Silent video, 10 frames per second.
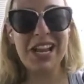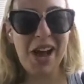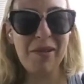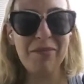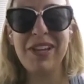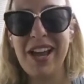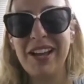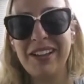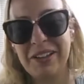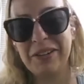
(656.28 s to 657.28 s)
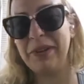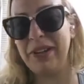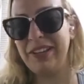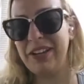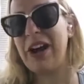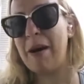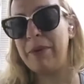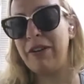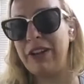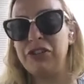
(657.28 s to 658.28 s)
Yeah. It'll
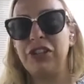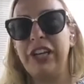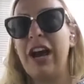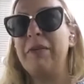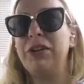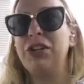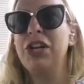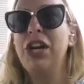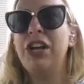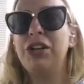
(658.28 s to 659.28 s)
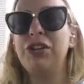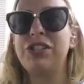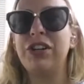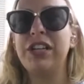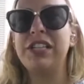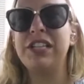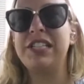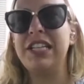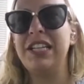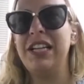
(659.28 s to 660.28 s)
happen eventually. I mean, you're starting to
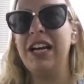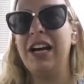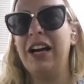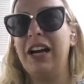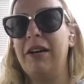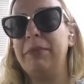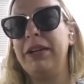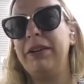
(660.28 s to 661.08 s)
see, I